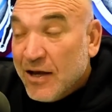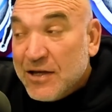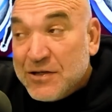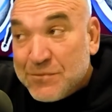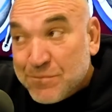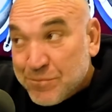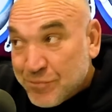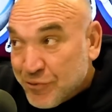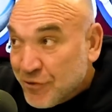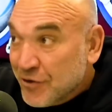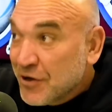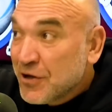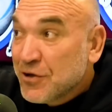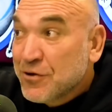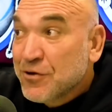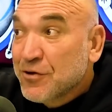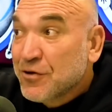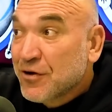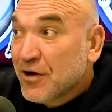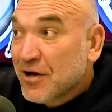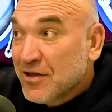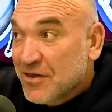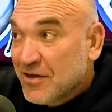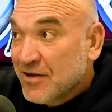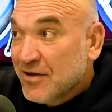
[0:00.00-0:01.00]
That's pretty
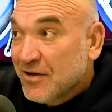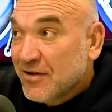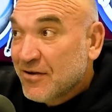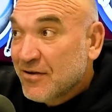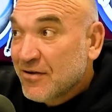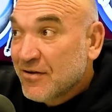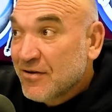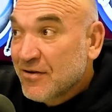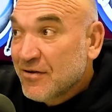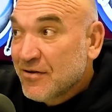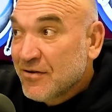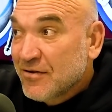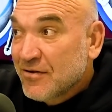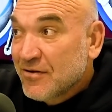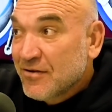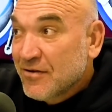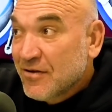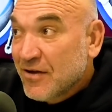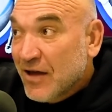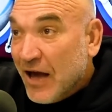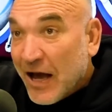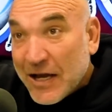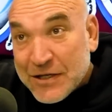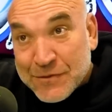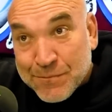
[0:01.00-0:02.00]
good, I think.
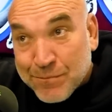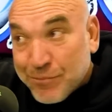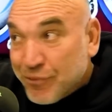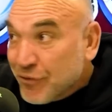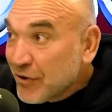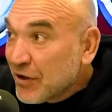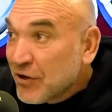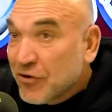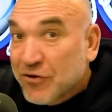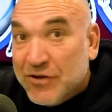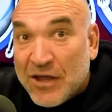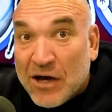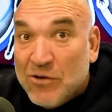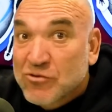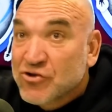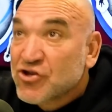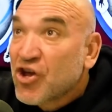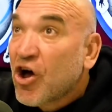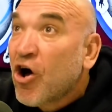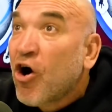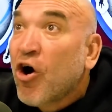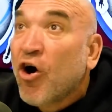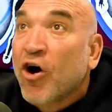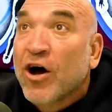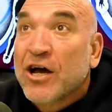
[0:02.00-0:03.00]
That's pretty good. That was
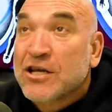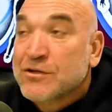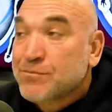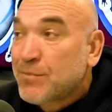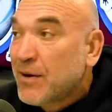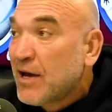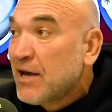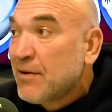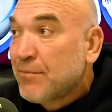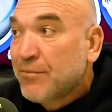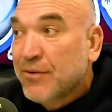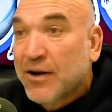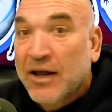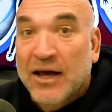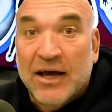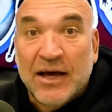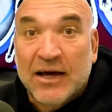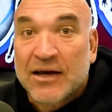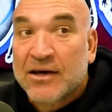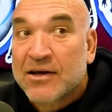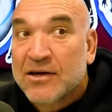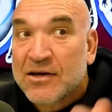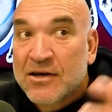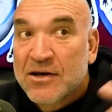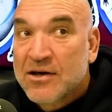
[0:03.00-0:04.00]
the highest paid
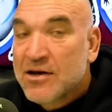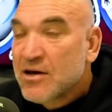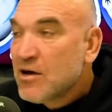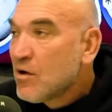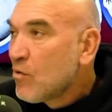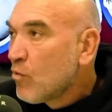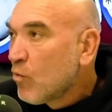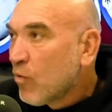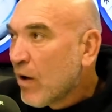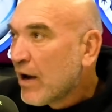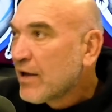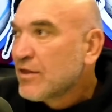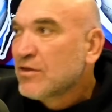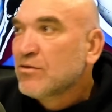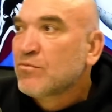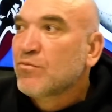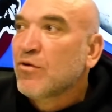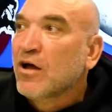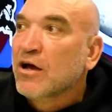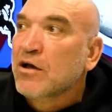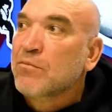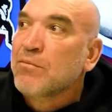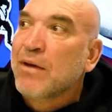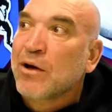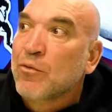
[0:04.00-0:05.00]
player.
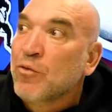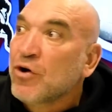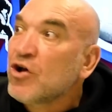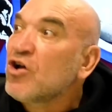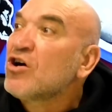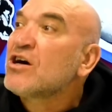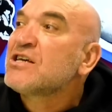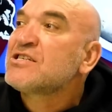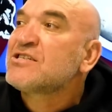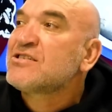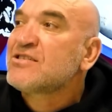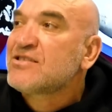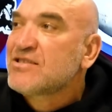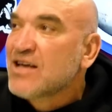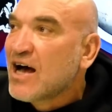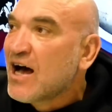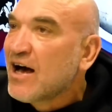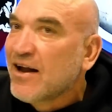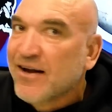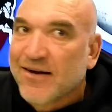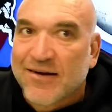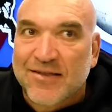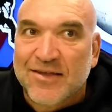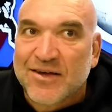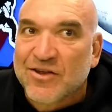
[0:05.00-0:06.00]
Mate, when I
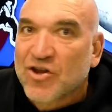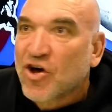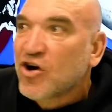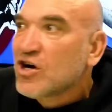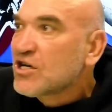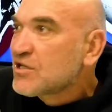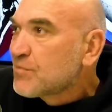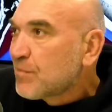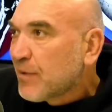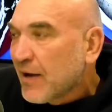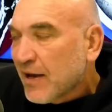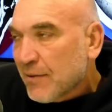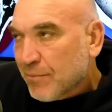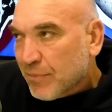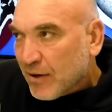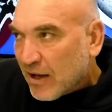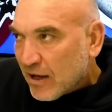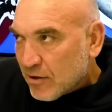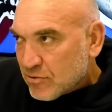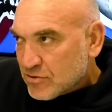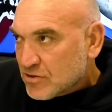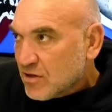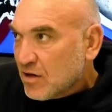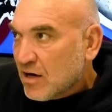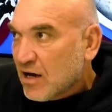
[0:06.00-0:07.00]
started, I think the highest paid
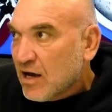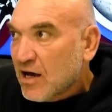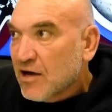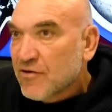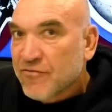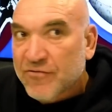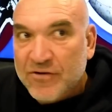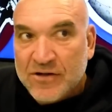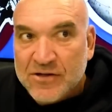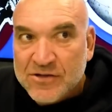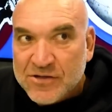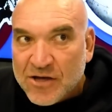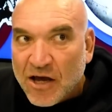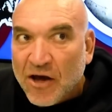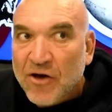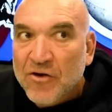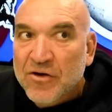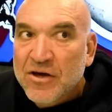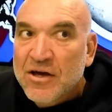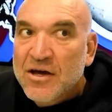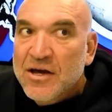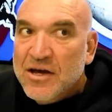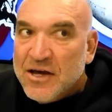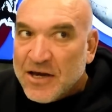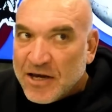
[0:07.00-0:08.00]
player was on 100. So
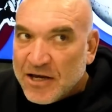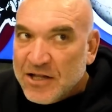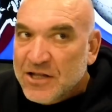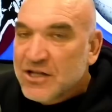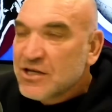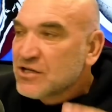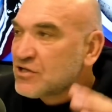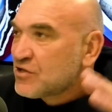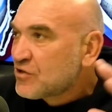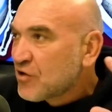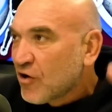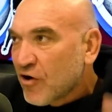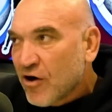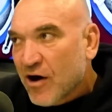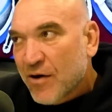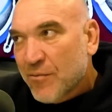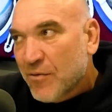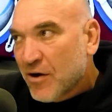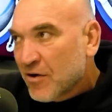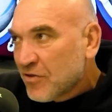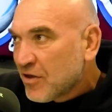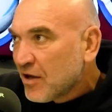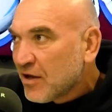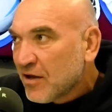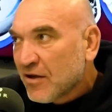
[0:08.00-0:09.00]
in this time,
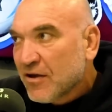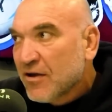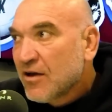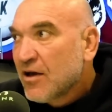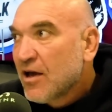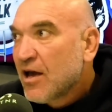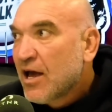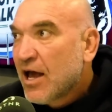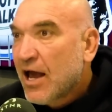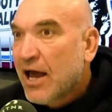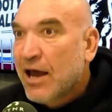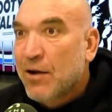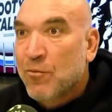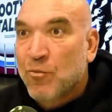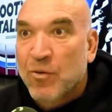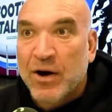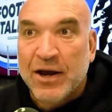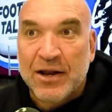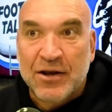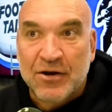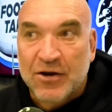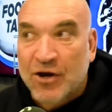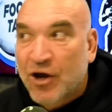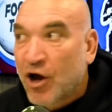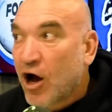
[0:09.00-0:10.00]
I think, and
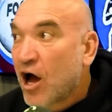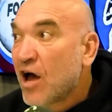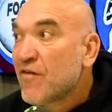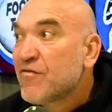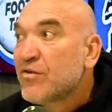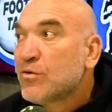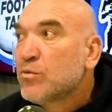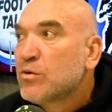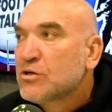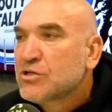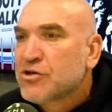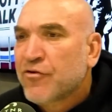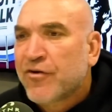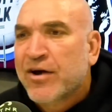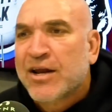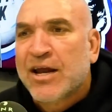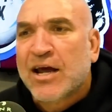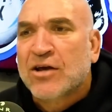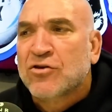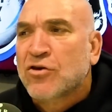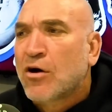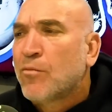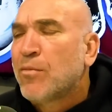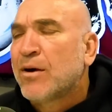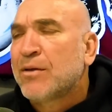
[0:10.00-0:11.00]
when COVID was around, he
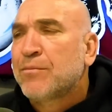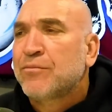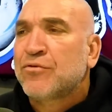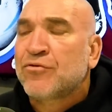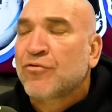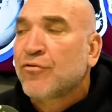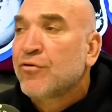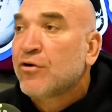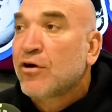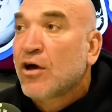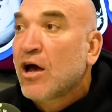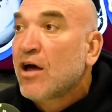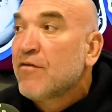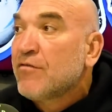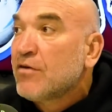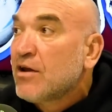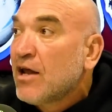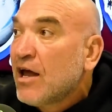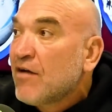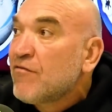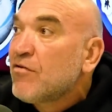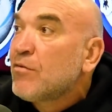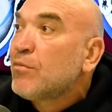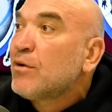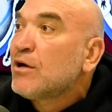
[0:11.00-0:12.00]
goes, but through COVID,
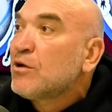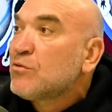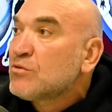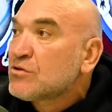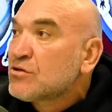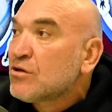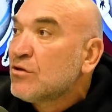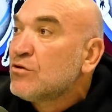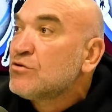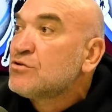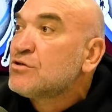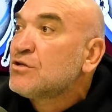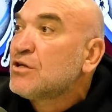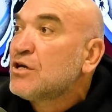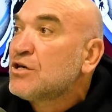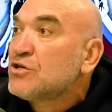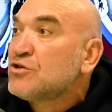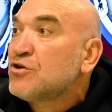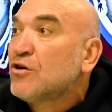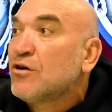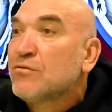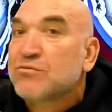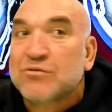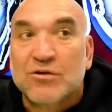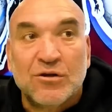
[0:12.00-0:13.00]
everybody was losing their
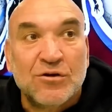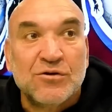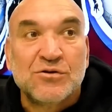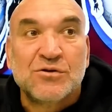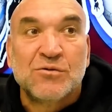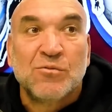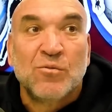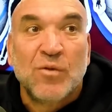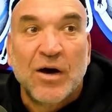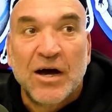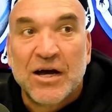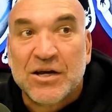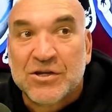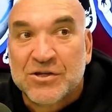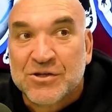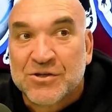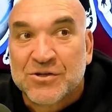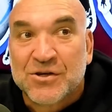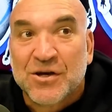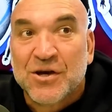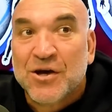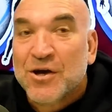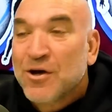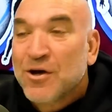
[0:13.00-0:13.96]
jobs, losing wages,